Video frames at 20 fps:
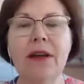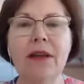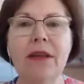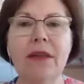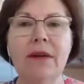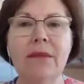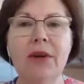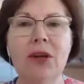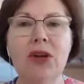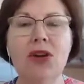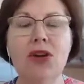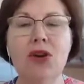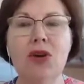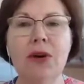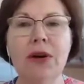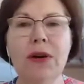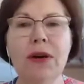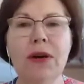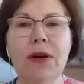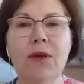the
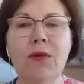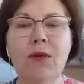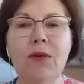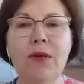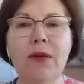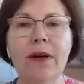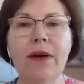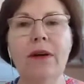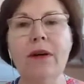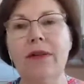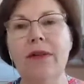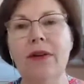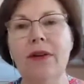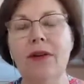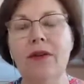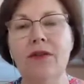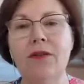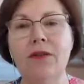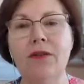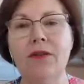manure or
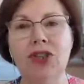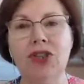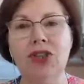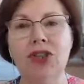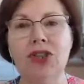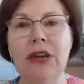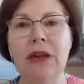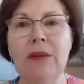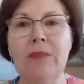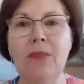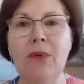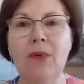the sheep